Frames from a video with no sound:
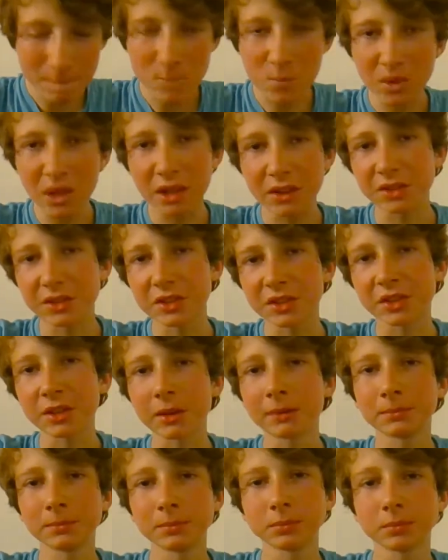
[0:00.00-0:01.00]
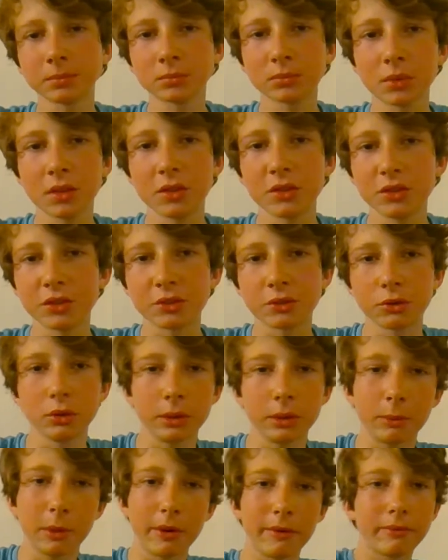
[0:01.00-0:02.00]
Now, this is
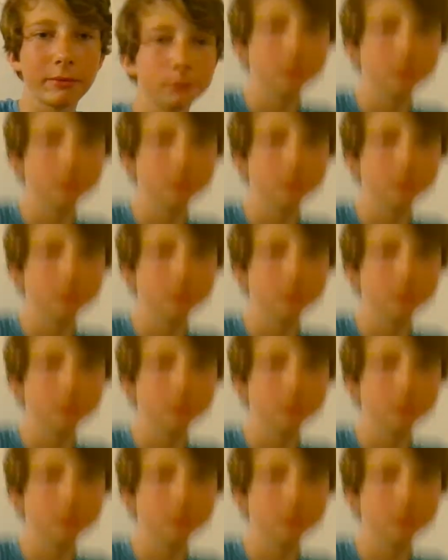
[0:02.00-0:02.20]
truly wonderful.